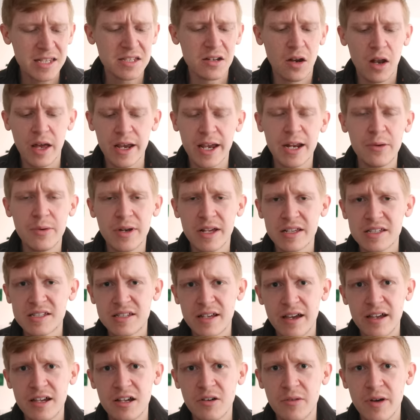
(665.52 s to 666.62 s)
And it's not like anyone has
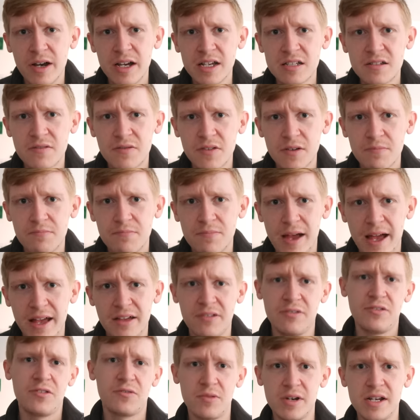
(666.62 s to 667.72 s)
takeaways for
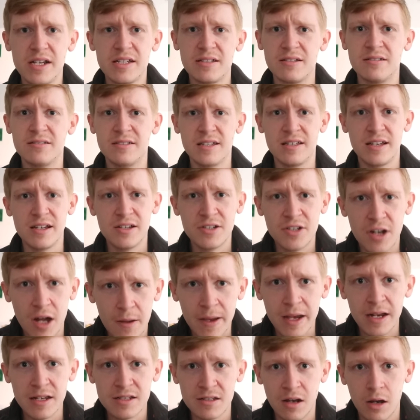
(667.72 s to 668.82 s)
health reasons, is it? Do you know what
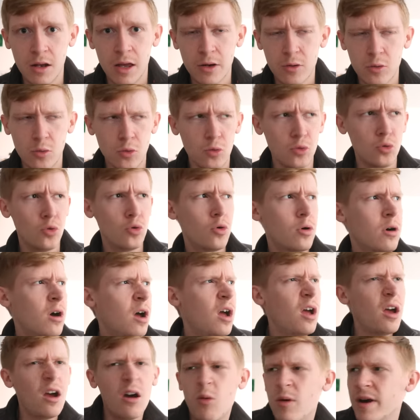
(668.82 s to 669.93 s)
I mean? It's not like, ooh,
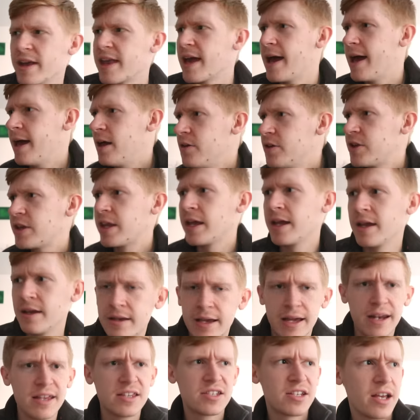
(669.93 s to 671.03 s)
I want to get healthy,
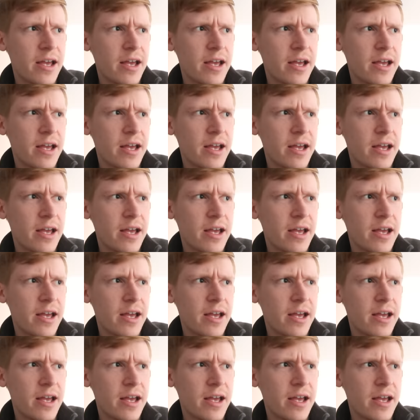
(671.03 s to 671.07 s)
get a